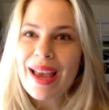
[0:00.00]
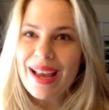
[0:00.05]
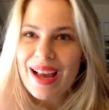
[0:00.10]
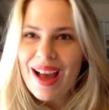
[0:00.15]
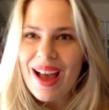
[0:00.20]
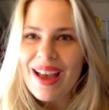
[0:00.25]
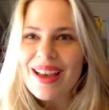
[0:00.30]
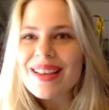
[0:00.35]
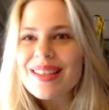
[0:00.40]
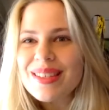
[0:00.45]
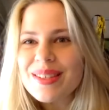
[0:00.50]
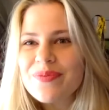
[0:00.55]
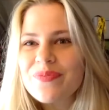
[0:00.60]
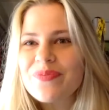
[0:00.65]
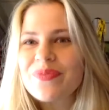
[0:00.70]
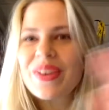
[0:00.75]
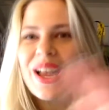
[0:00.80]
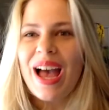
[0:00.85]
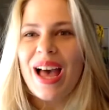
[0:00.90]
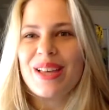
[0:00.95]
guys,
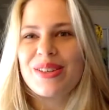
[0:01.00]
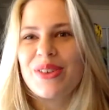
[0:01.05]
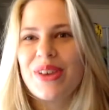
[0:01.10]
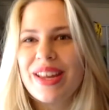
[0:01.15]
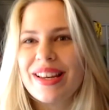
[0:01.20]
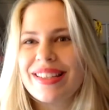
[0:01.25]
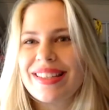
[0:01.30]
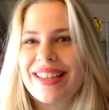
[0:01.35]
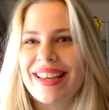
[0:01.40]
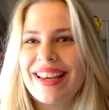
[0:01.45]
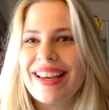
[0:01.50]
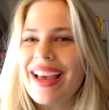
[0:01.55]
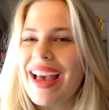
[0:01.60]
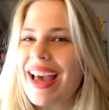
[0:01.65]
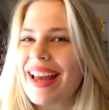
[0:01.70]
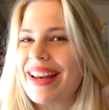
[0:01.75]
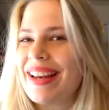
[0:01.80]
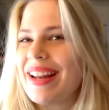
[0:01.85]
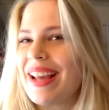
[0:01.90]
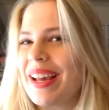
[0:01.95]
as you can see,
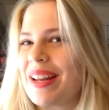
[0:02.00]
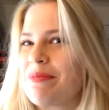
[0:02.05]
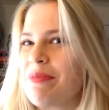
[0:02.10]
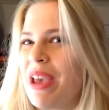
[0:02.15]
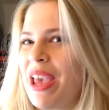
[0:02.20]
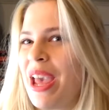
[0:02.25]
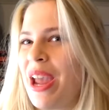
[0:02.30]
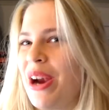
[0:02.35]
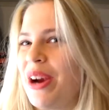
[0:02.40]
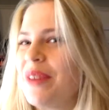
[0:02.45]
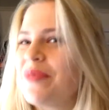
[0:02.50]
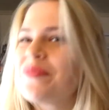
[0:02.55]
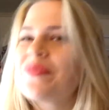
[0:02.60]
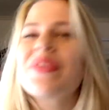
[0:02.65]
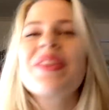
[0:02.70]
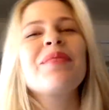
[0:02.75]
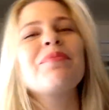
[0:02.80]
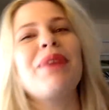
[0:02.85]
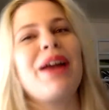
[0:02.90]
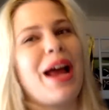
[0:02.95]
I didn't cut my hair,
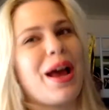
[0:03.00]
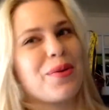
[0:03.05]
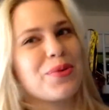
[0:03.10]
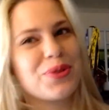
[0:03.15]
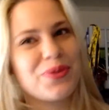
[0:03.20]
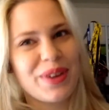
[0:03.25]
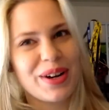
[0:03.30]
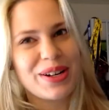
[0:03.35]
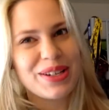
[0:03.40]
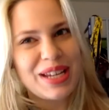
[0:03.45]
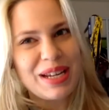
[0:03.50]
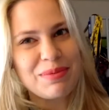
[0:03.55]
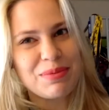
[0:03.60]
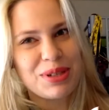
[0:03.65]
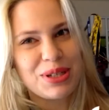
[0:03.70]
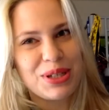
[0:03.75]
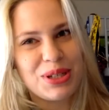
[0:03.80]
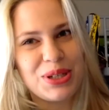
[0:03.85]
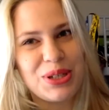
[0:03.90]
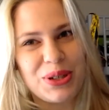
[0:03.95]
but I was very
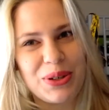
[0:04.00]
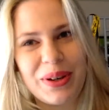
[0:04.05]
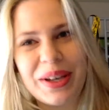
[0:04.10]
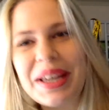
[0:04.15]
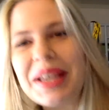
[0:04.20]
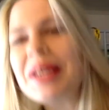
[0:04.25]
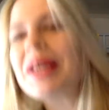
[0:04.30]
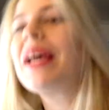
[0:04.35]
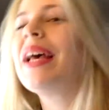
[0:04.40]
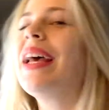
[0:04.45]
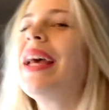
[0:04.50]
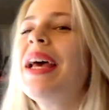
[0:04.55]
tempted to do it,